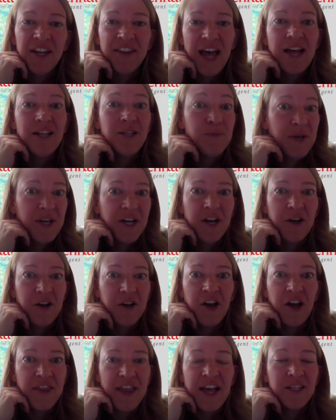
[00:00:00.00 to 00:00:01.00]
that's been
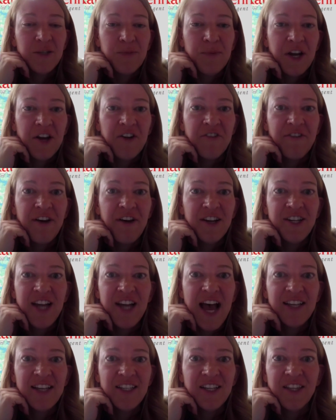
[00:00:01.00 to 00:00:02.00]
a
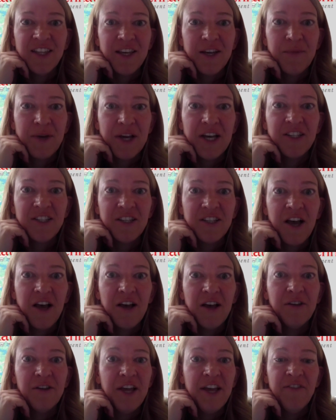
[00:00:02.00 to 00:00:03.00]
fantastic thing because
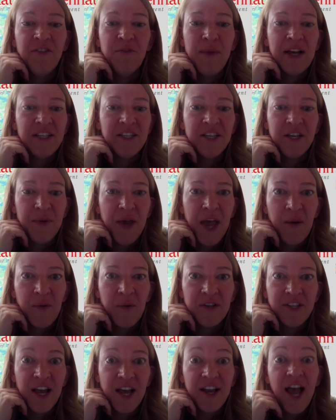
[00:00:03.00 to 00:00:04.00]
even my CPA
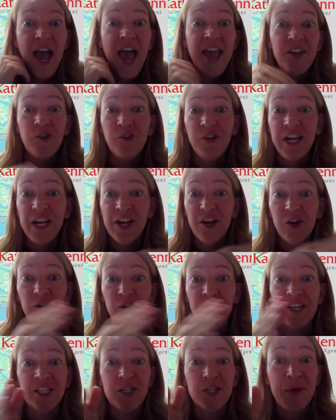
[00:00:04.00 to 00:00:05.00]
was like, "Hey, you need to
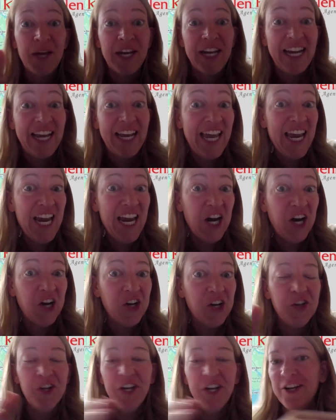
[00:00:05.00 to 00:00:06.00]
increase spending here.
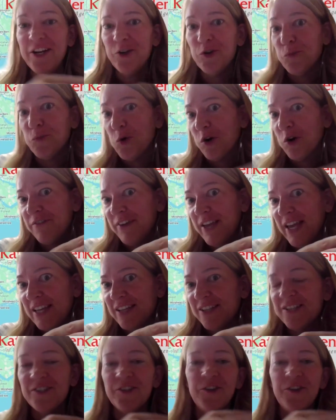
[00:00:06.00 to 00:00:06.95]
You need to do more of this.